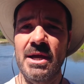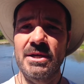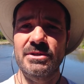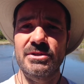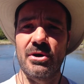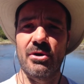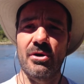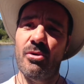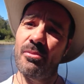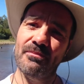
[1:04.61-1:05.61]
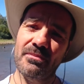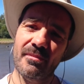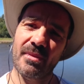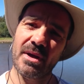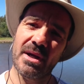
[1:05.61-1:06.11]
So
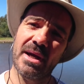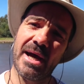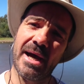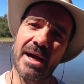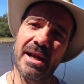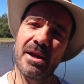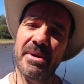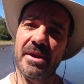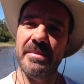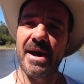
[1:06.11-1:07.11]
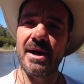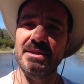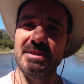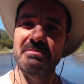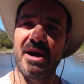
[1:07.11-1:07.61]
a little bit
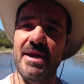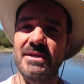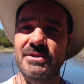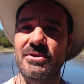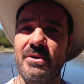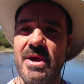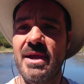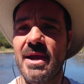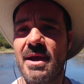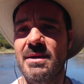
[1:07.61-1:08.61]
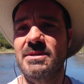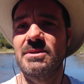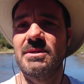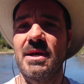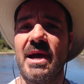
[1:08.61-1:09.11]
about my history and
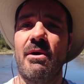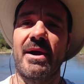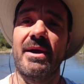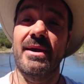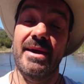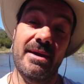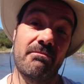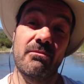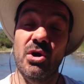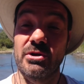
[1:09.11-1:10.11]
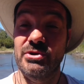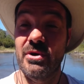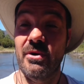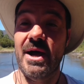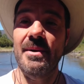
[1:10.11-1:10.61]
how I got to
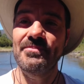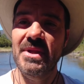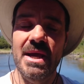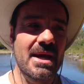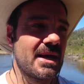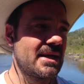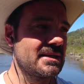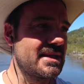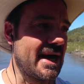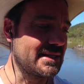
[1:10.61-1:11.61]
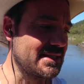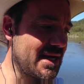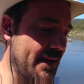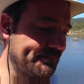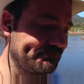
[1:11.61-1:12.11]
yoga is that I've